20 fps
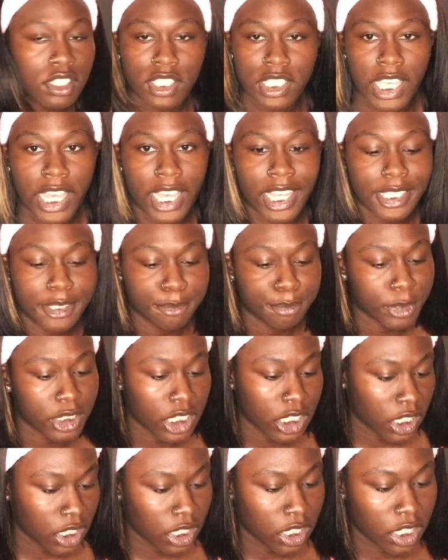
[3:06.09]
yeah,
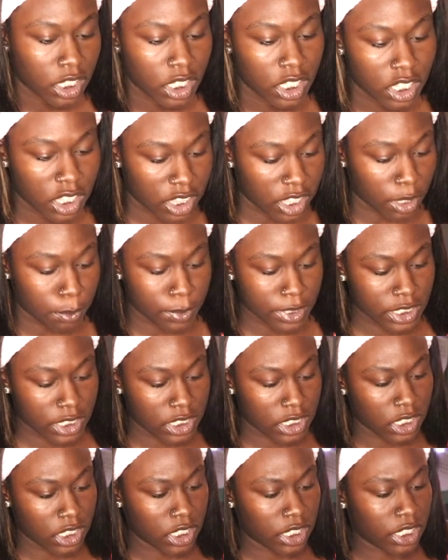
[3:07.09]
that was
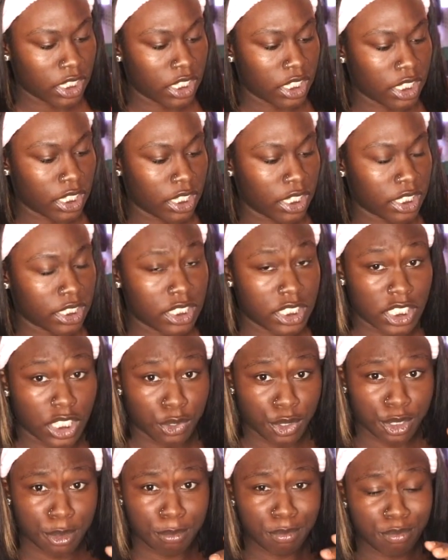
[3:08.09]
the
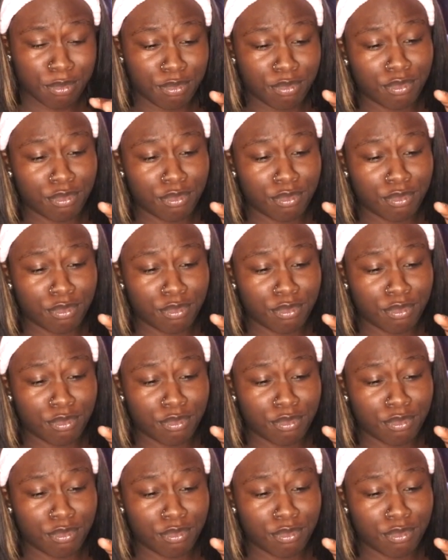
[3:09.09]
serum.